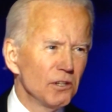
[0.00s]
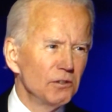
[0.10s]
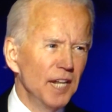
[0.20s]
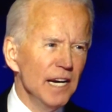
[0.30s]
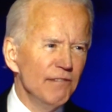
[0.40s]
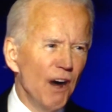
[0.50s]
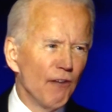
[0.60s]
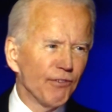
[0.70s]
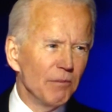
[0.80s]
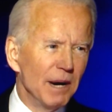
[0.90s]
who didn't
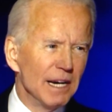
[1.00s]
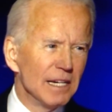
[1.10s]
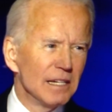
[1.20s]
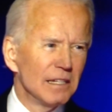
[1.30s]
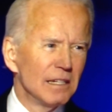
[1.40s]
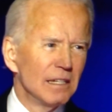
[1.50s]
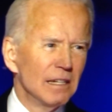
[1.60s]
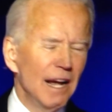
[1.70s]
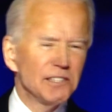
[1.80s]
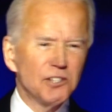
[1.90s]
vote for me
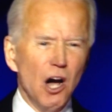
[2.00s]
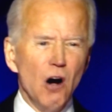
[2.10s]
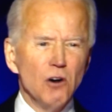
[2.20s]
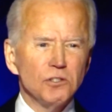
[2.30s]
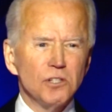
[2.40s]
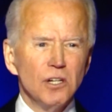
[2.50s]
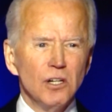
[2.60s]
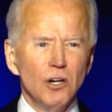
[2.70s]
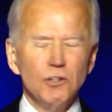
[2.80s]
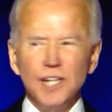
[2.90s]
as those
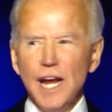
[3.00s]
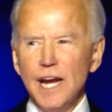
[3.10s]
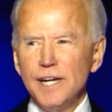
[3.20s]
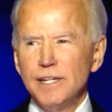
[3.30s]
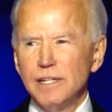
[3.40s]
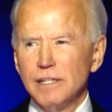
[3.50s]
who did.